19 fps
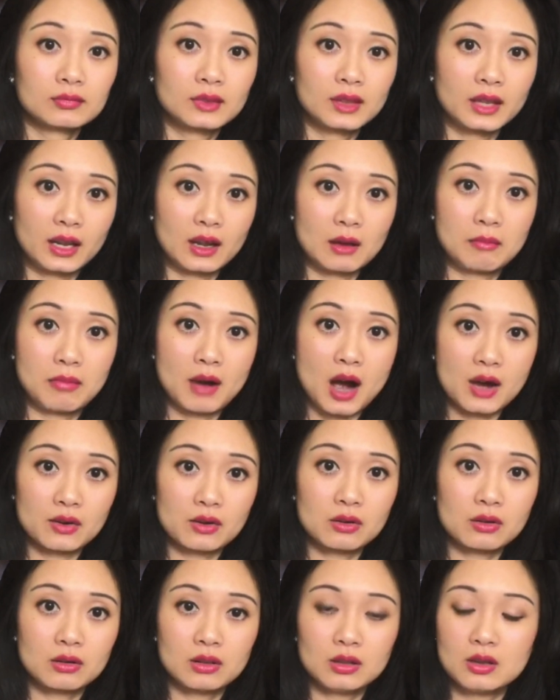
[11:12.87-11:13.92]
like a
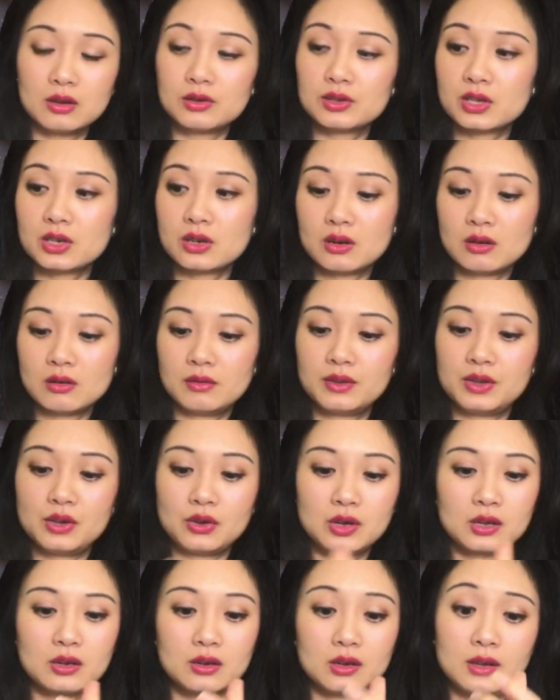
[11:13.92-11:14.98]
bottle closer. You
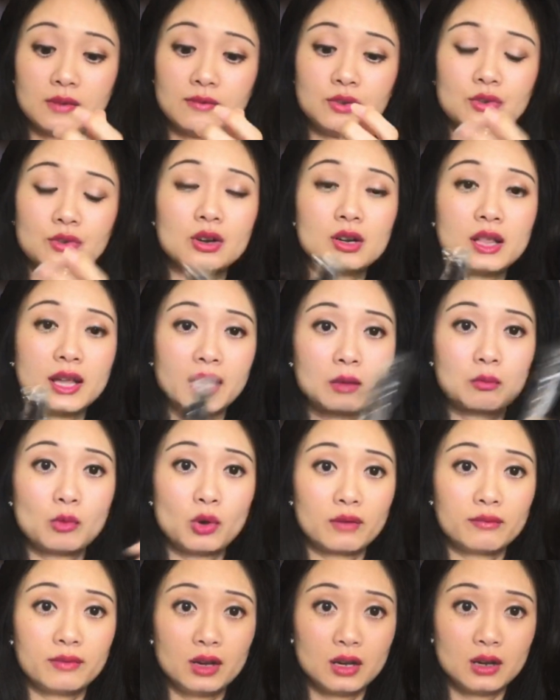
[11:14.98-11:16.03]
can, if you're like
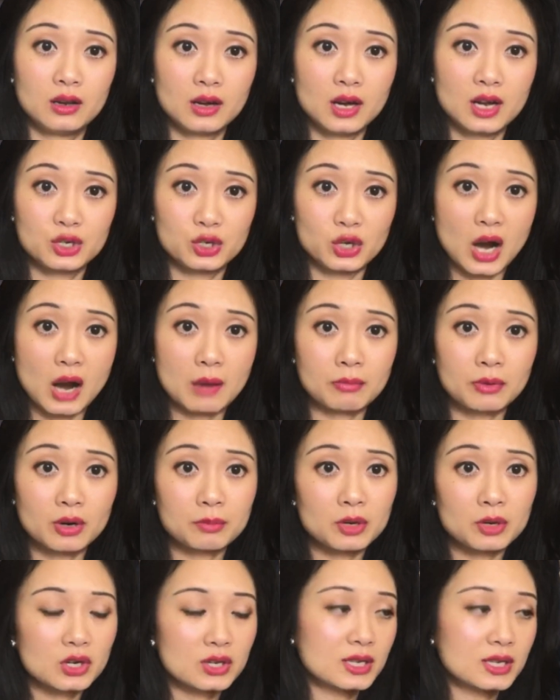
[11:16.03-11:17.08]
more of a, a dropper
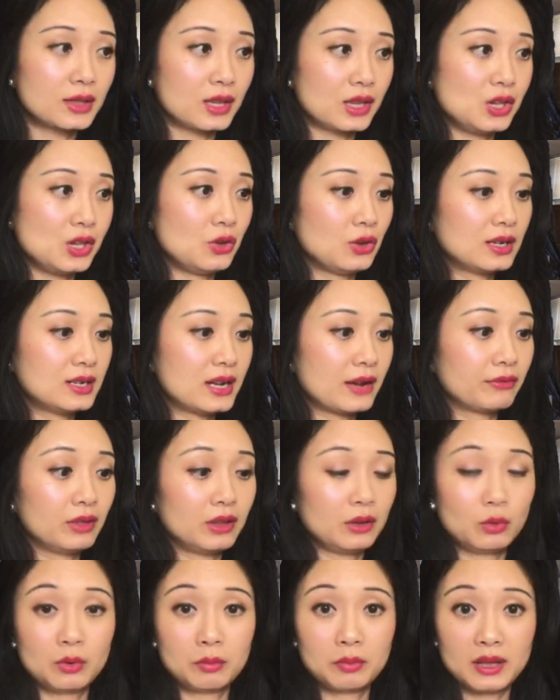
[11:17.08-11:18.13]
person, then you can
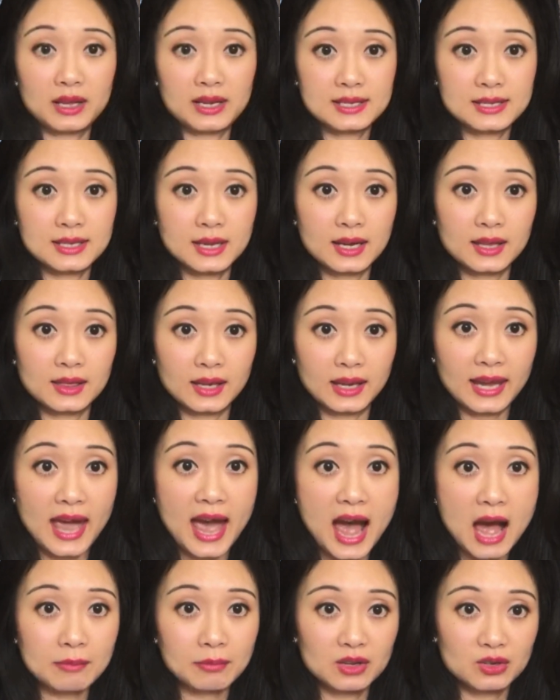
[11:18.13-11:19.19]
definitely replace the, the
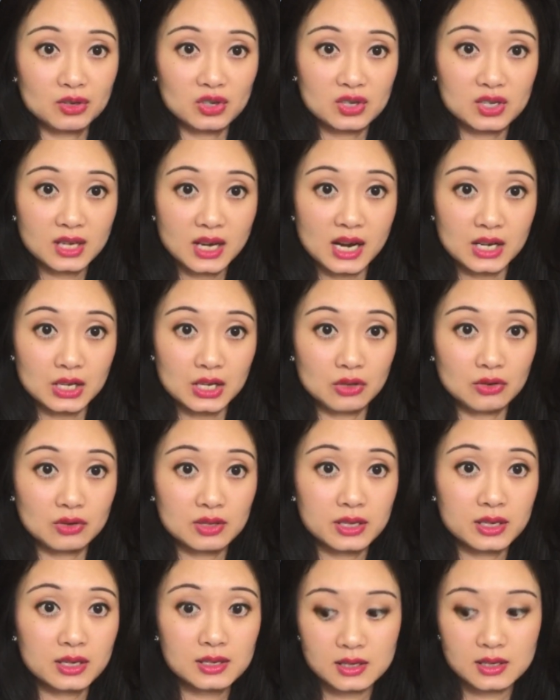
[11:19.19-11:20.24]
cap and just kind of use
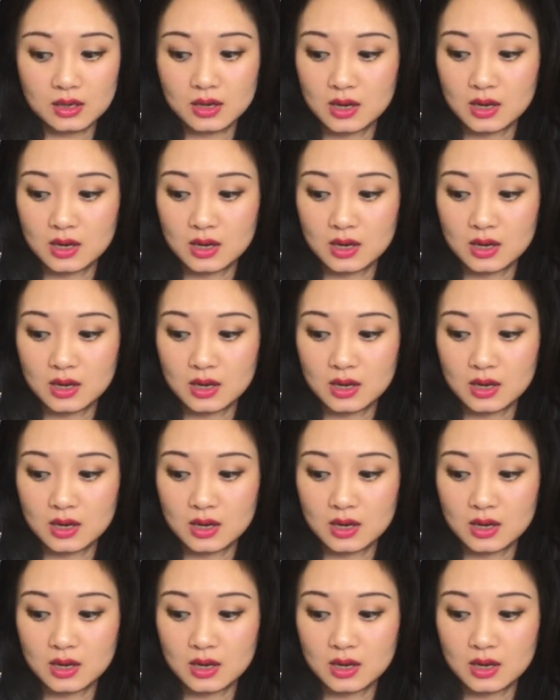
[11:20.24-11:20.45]
this.